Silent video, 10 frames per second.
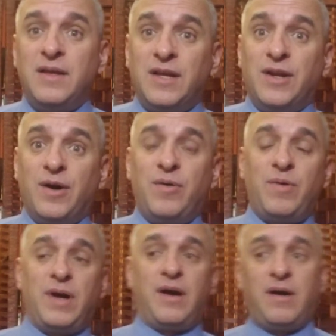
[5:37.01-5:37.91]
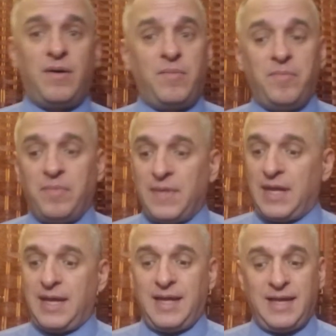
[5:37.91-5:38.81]
And
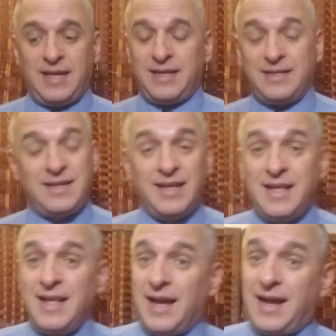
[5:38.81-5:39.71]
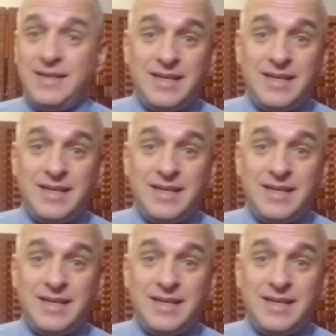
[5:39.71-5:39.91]
I